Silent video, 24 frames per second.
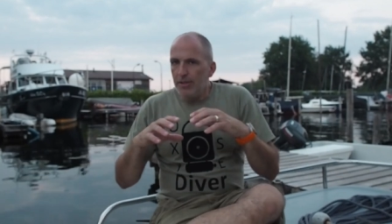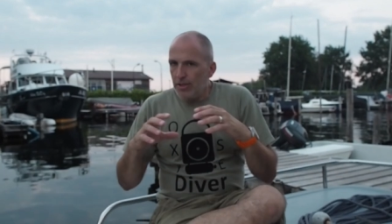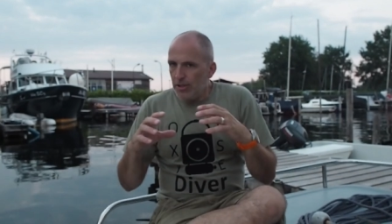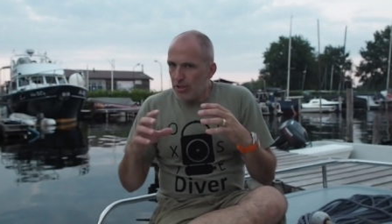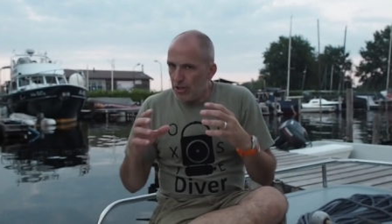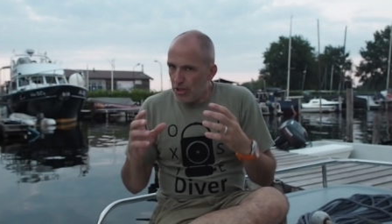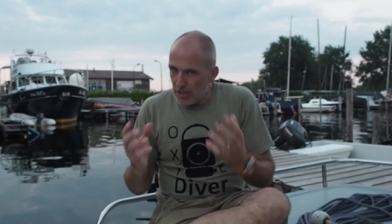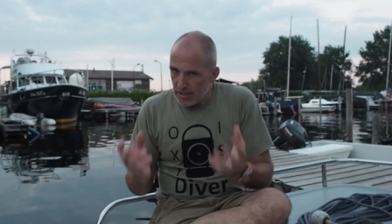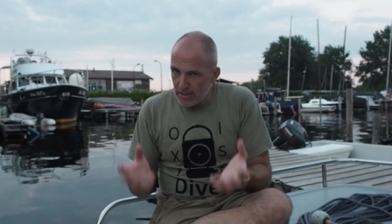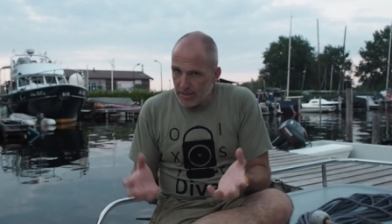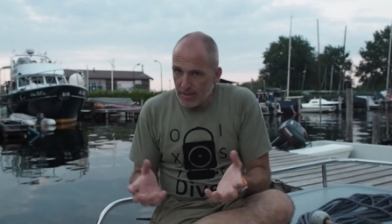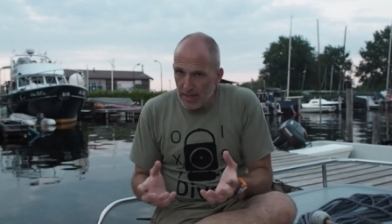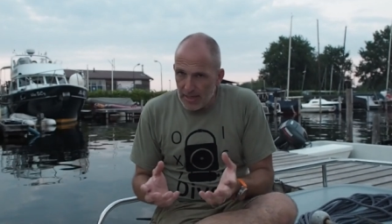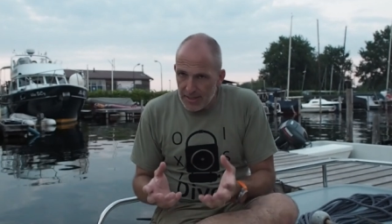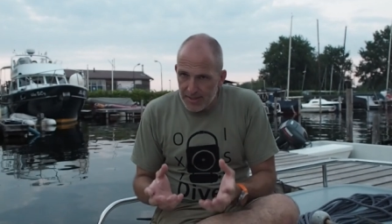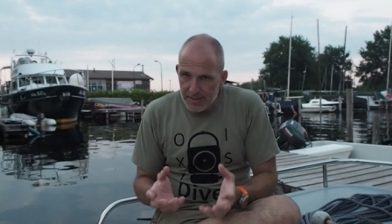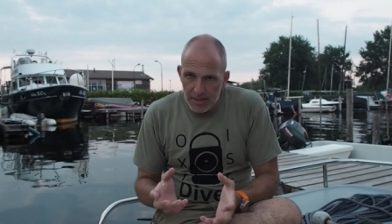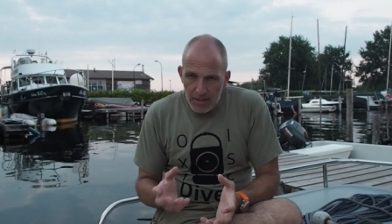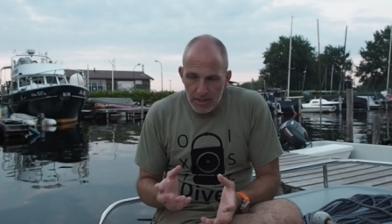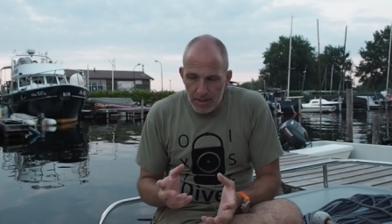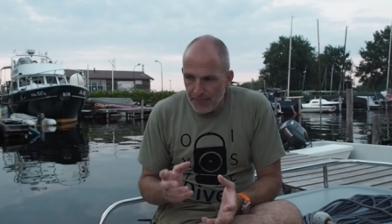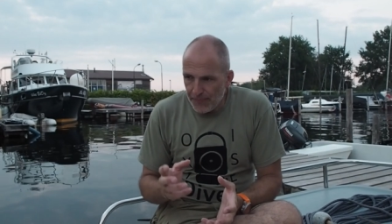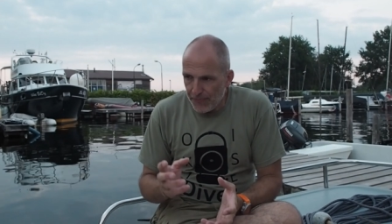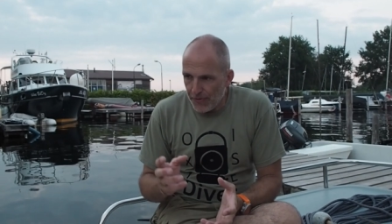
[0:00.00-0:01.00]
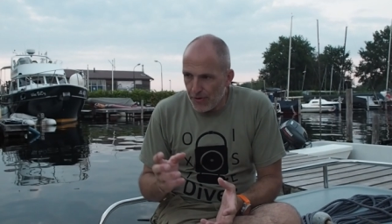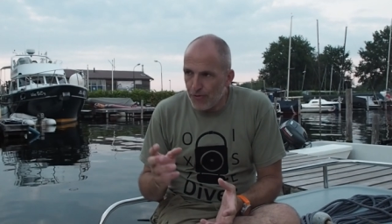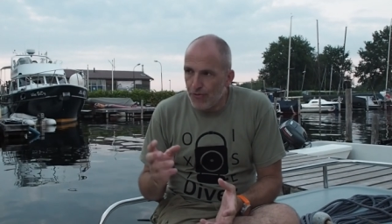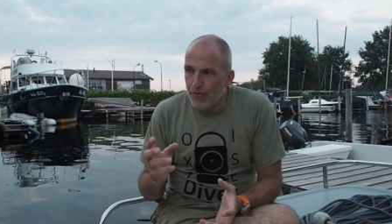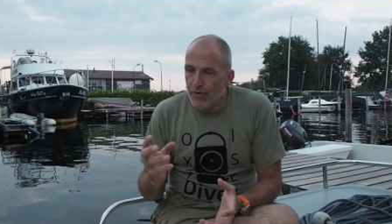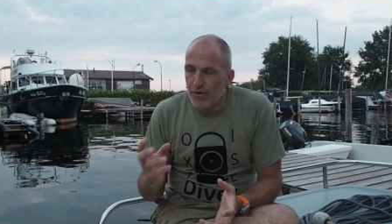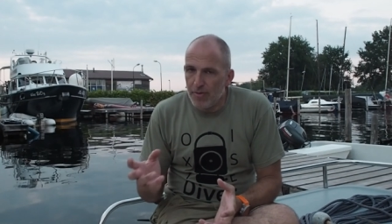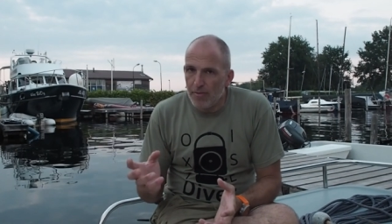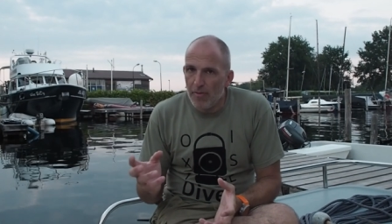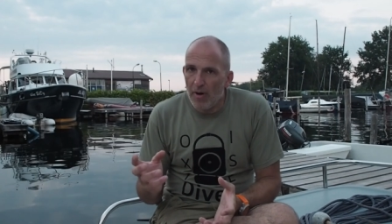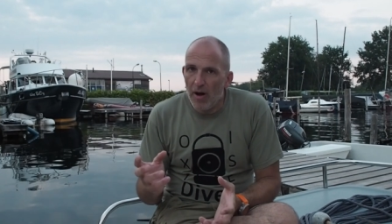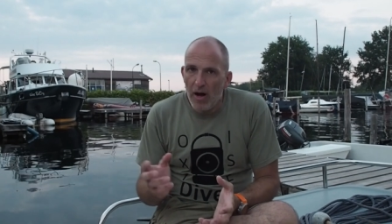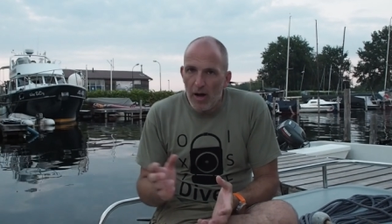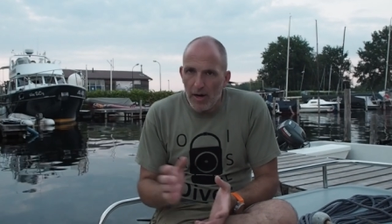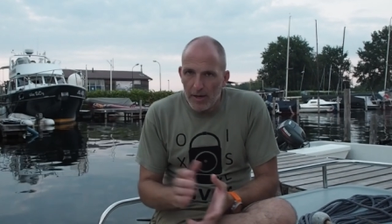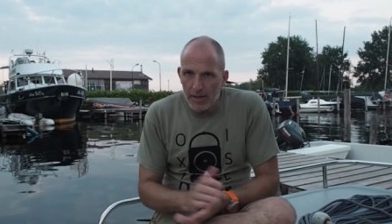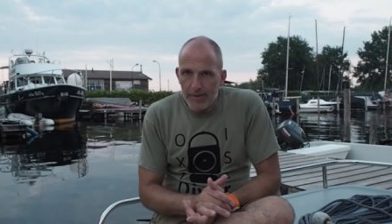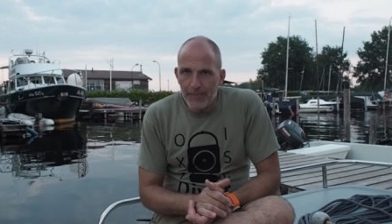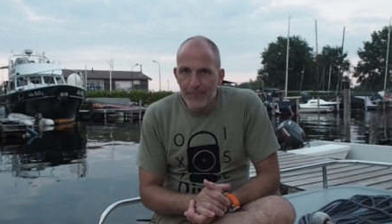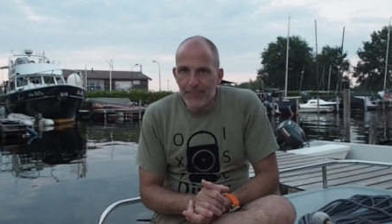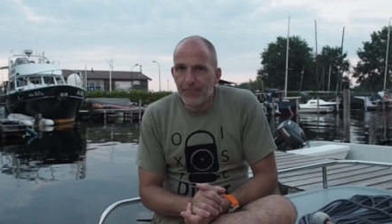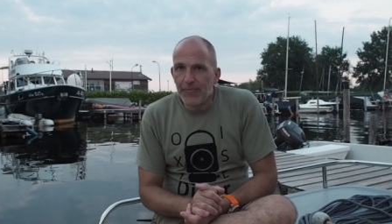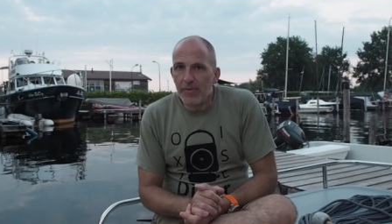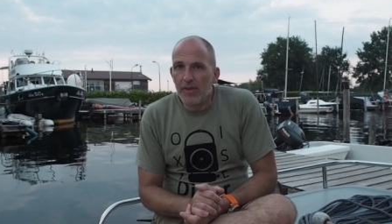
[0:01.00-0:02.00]
just as a remark.
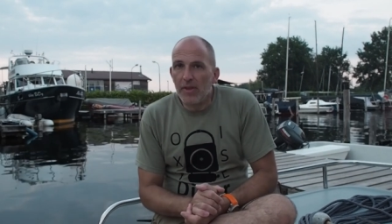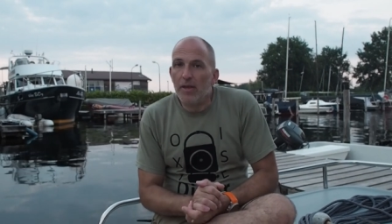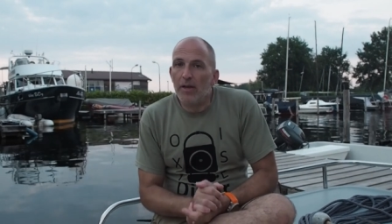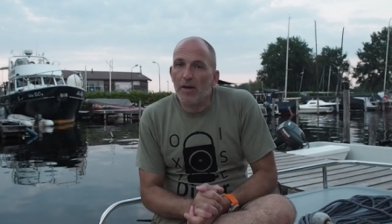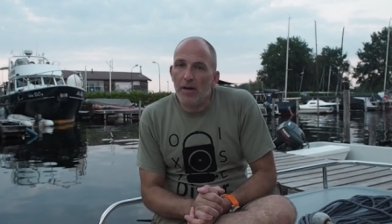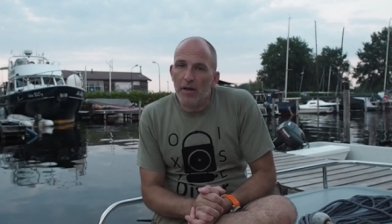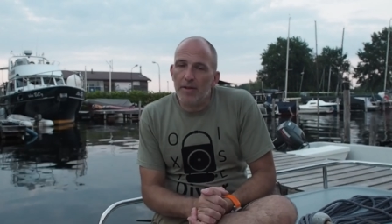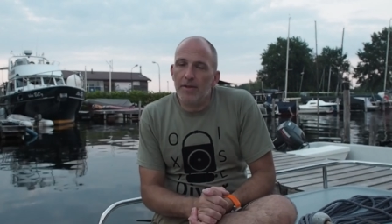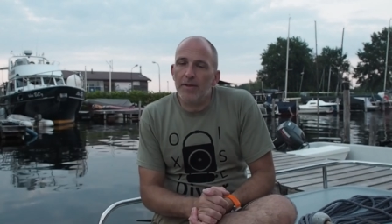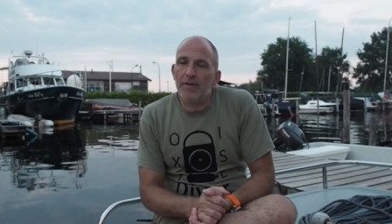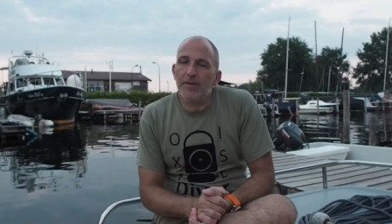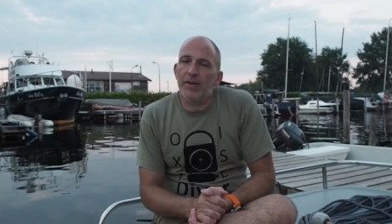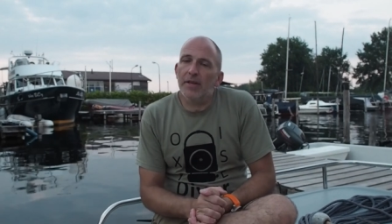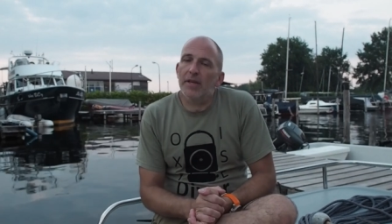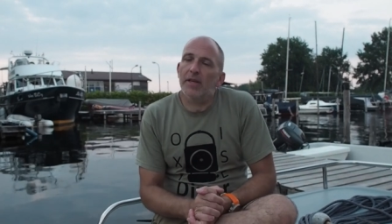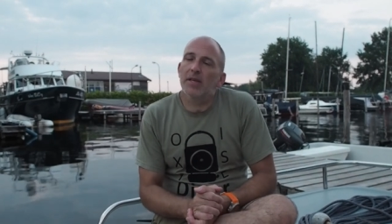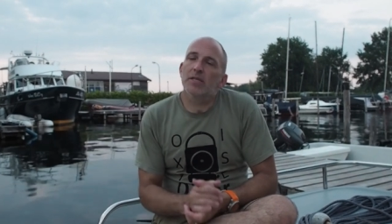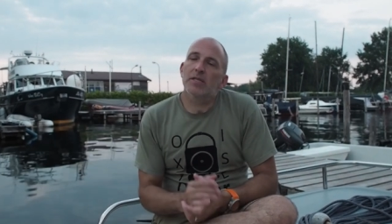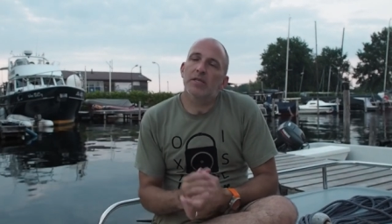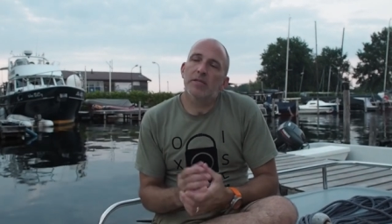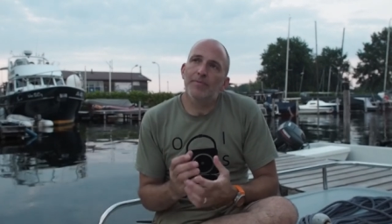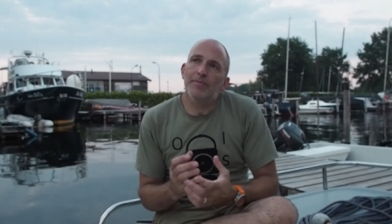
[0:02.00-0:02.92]
The other thing is